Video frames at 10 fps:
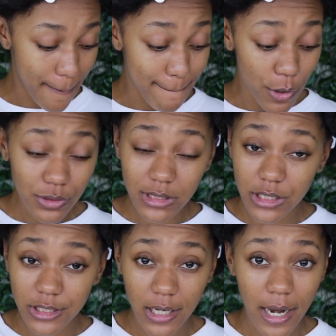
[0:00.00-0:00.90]
most of
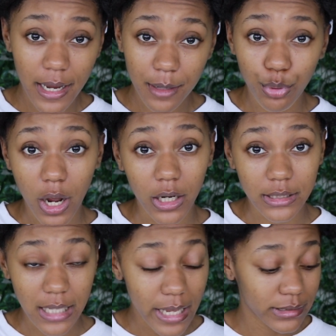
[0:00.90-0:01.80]
TGIN
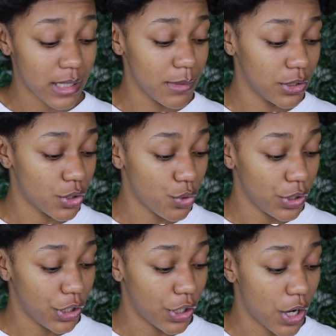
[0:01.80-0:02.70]
products has
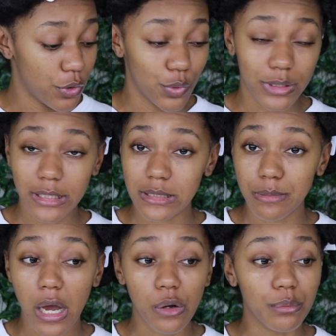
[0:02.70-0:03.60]
dimethicone in there. I don't know what that's
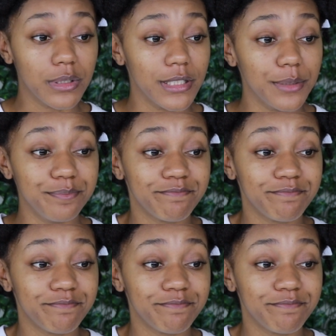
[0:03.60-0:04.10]
about, but